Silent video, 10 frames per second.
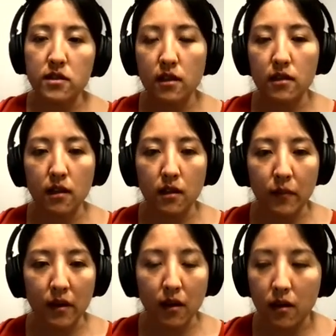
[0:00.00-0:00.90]
for
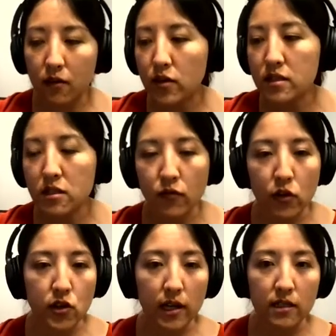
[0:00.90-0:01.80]

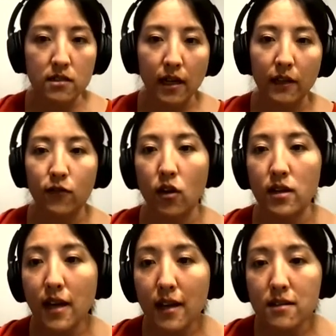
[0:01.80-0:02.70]
instance, if you're trying to study
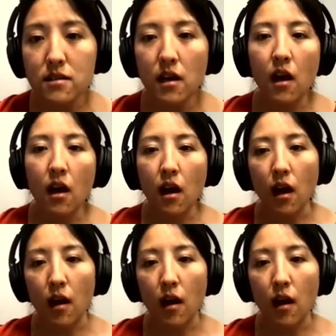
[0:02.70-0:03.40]
for a test,